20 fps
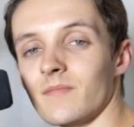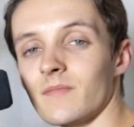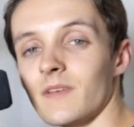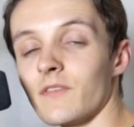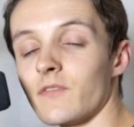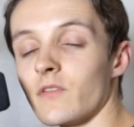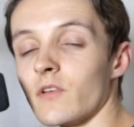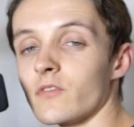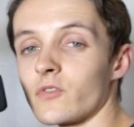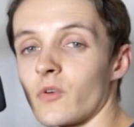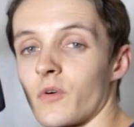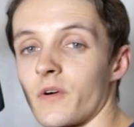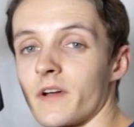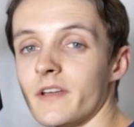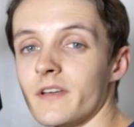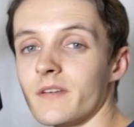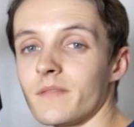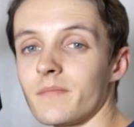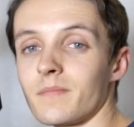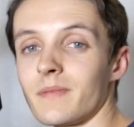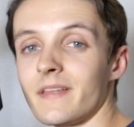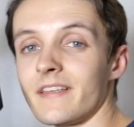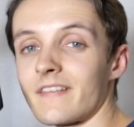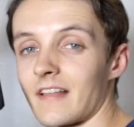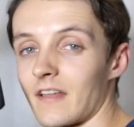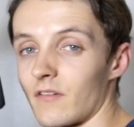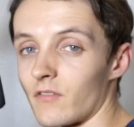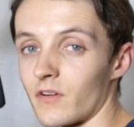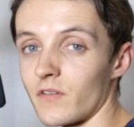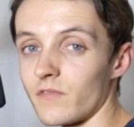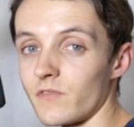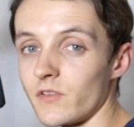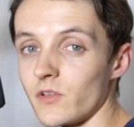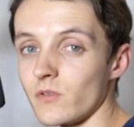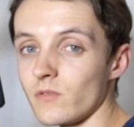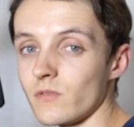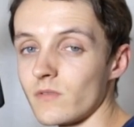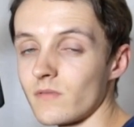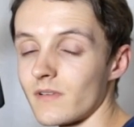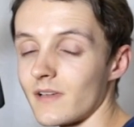If you enjoyed, please leave a
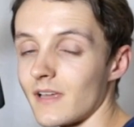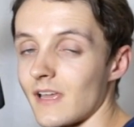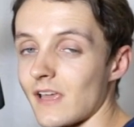review.